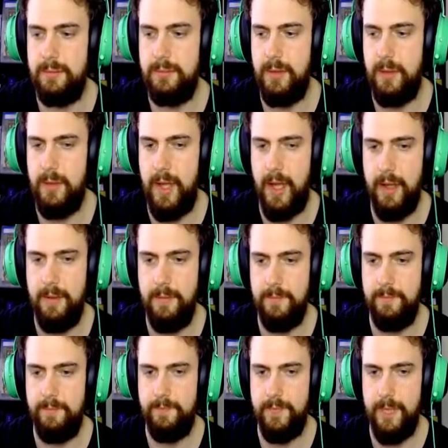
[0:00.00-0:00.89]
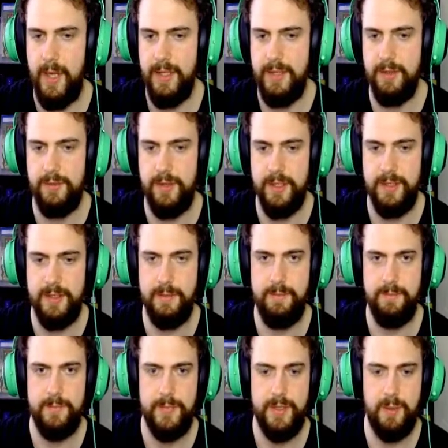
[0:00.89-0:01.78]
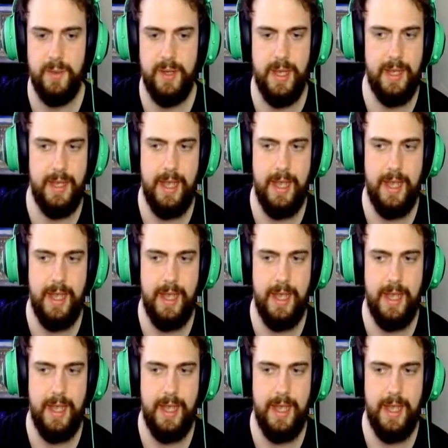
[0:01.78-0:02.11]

Okay, that's interesting. So we can